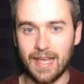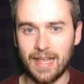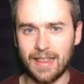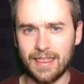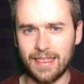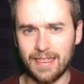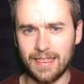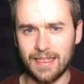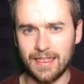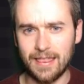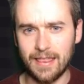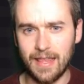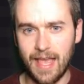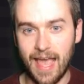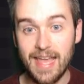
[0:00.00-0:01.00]

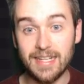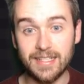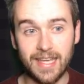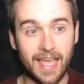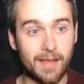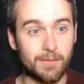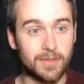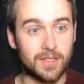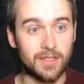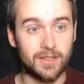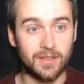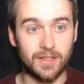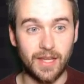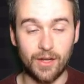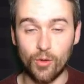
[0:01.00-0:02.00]
8 games
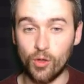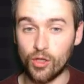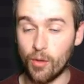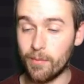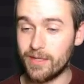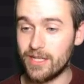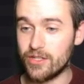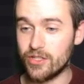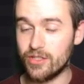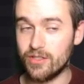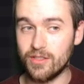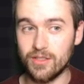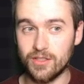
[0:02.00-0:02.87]
in all competition,